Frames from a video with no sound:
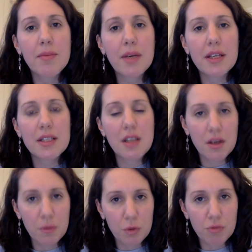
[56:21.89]
because
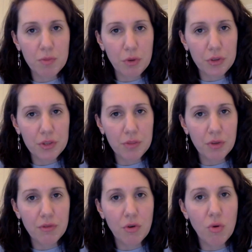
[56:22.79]
Stalin was responsible
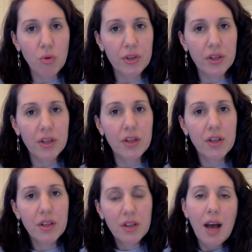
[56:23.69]
for all the,
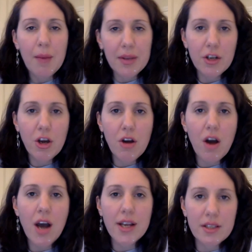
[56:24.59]
in her
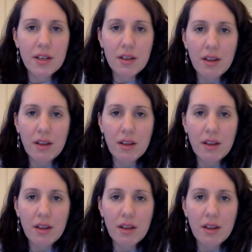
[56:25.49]
eyes, and